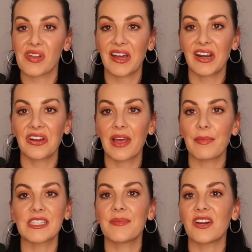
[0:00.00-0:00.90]
I don't know, that
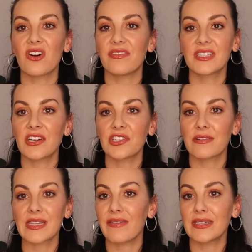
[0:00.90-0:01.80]
must have been a conversation I
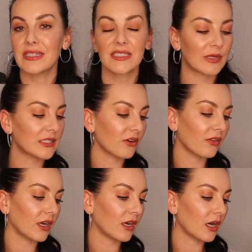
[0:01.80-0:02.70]
was having 6 months ago
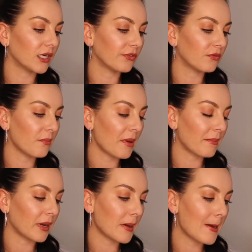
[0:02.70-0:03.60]
that I can't even
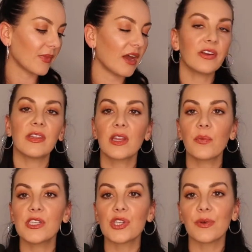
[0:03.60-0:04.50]
remember. Everything that
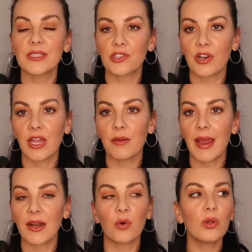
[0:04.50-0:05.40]
we do is Australian
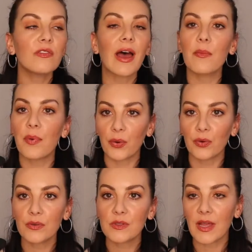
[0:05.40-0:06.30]
made. All of our
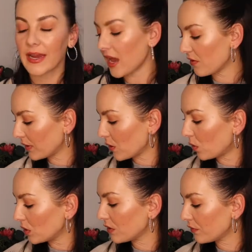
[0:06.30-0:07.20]
bottles, like
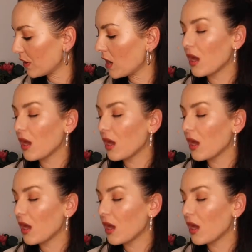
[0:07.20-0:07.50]
all of